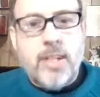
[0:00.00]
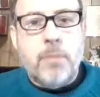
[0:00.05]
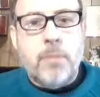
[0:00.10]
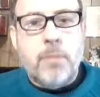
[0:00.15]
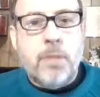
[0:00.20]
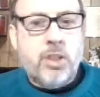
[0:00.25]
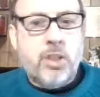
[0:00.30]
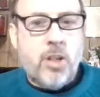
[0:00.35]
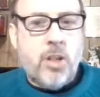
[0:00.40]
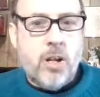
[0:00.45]

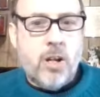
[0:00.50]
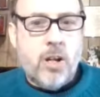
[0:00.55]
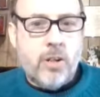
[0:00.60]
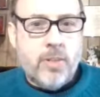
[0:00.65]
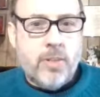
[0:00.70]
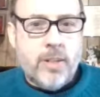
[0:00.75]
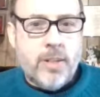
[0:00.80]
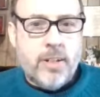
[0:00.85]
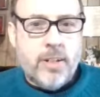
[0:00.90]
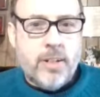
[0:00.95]
much
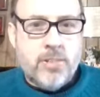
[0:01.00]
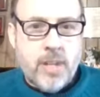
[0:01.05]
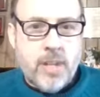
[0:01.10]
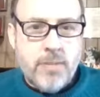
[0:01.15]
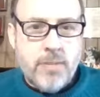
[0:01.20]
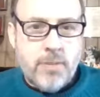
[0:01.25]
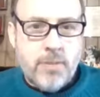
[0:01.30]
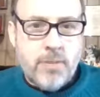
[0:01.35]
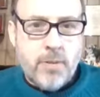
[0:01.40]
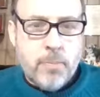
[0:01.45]
longer than it has
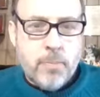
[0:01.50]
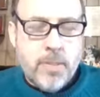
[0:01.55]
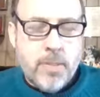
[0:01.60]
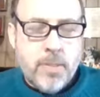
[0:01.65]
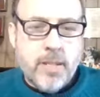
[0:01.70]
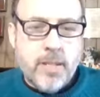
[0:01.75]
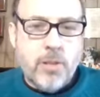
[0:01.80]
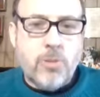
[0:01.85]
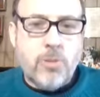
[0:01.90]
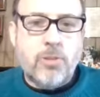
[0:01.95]
ever
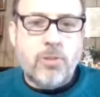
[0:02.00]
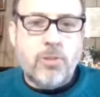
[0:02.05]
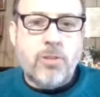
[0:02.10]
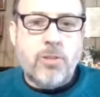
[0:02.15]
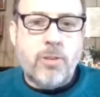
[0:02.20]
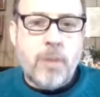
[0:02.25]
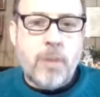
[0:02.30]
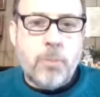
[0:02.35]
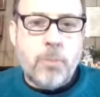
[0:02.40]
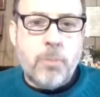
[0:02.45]
been used
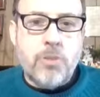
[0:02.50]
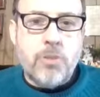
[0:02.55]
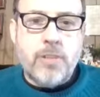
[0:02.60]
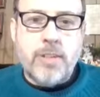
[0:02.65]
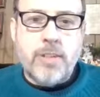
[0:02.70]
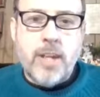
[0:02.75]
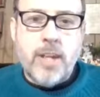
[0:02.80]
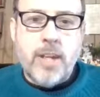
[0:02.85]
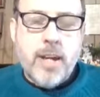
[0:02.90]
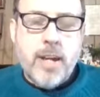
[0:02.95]
to
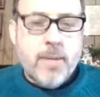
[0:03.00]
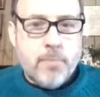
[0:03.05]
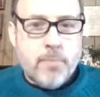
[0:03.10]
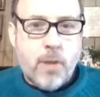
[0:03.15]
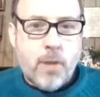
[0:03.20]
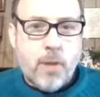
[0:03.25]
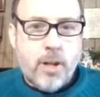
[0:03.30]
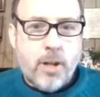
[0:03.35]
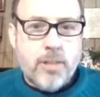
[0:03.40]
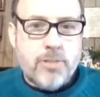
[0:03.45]
represent
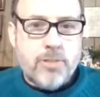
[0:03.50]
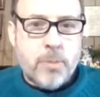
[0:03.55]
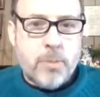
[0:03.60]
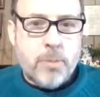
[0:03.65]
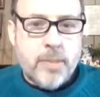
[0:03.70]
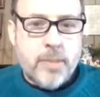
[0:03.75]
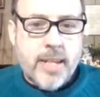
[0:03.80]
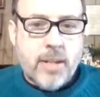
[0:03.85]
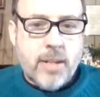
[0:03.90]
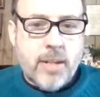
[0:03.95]
marking
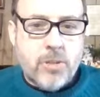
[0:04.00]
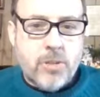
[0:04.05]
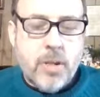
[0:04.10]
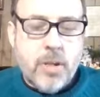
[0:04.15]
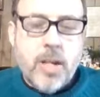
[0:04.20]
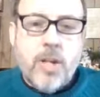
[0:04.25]
something out.